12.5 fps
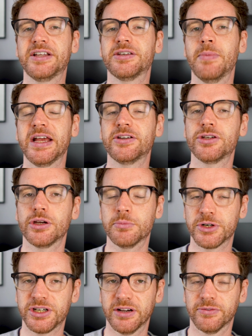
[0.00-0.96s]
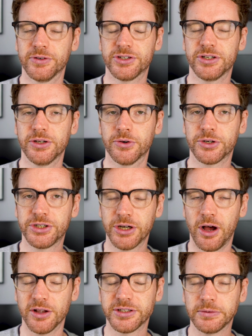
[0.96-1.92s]
to make too much difference to your
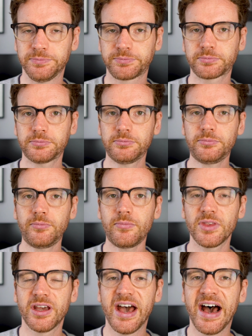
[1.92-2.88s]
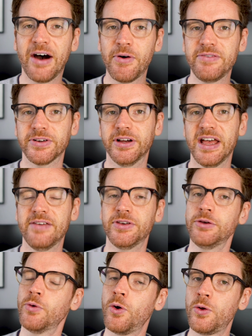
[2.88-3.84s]
shot. However, if
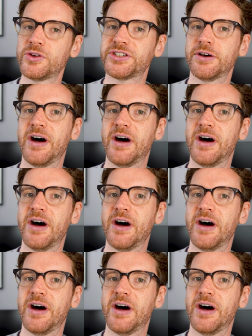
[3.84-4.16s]
you also